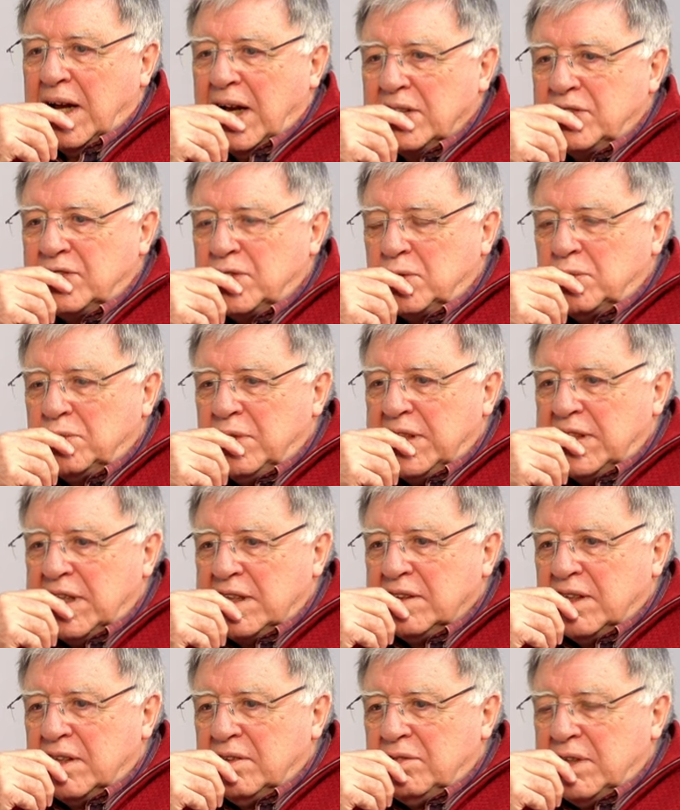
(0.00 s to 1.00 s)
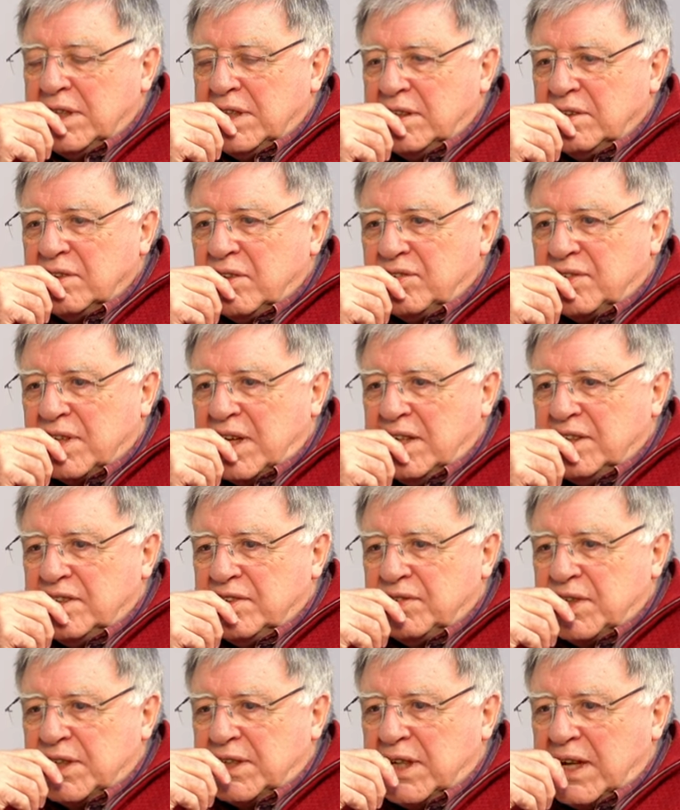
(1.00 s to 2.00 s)
Uh, so reading that reading the
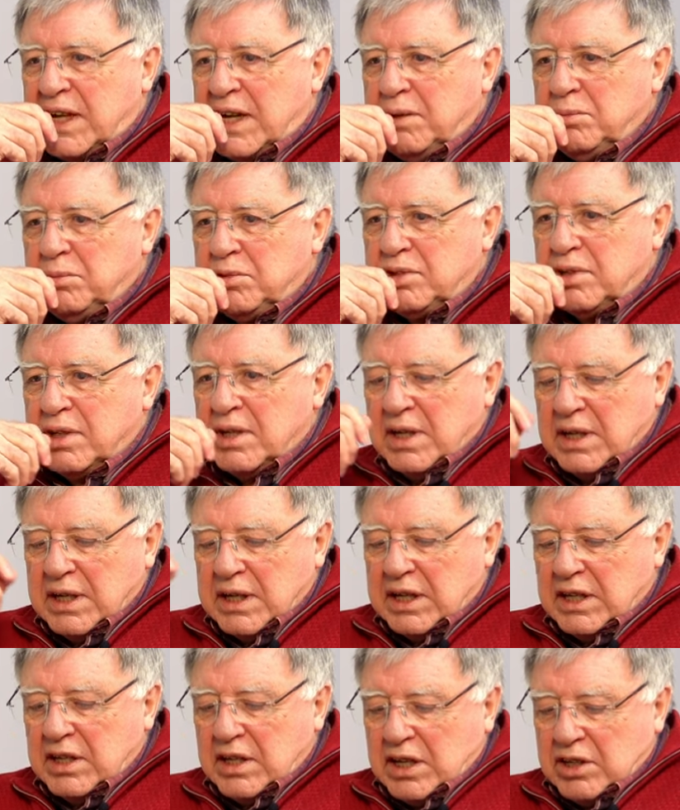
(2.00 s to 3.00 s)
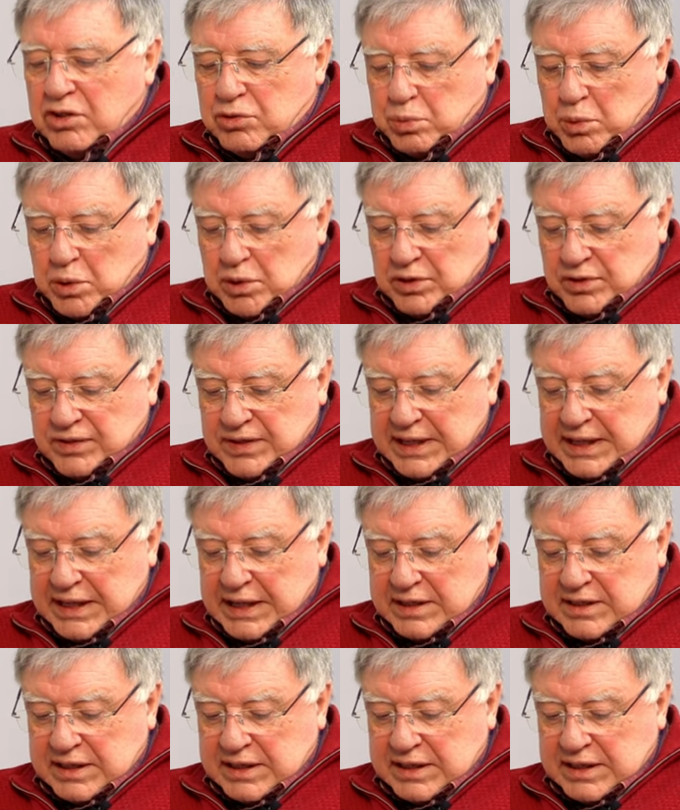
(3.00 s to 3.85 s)
signs of the times is, is one thing.